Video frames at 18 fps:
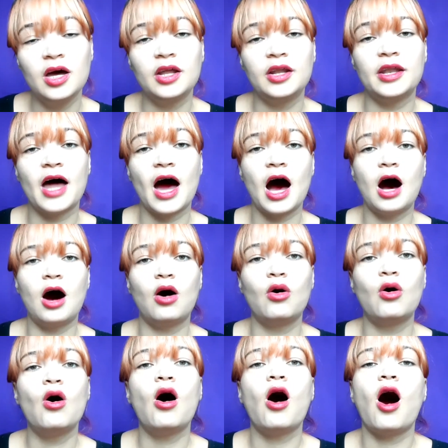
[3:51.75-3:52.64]

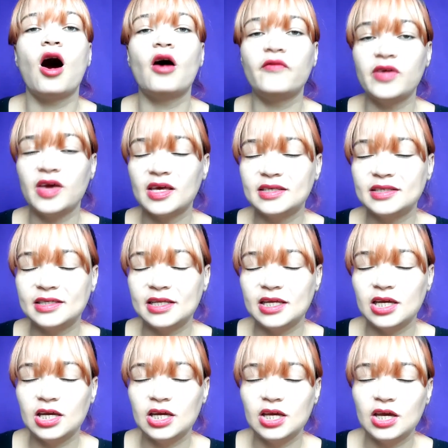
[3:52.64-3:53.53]
Now
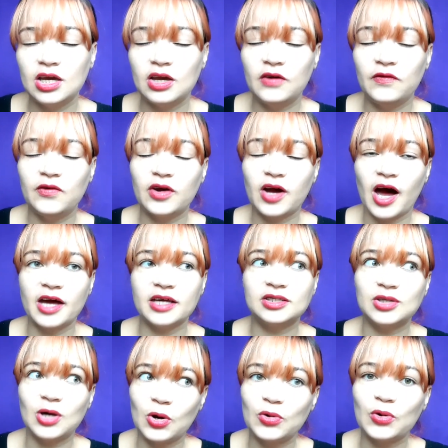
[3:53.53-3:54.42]
obviously, if you
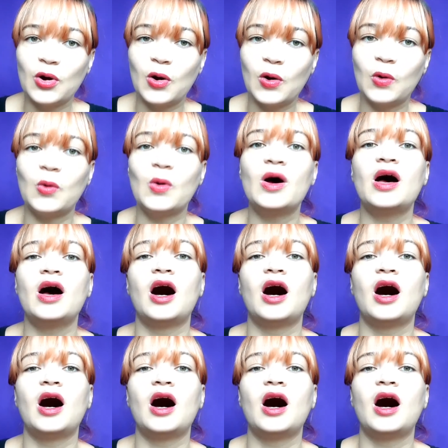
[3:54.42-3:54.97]
guys don't know,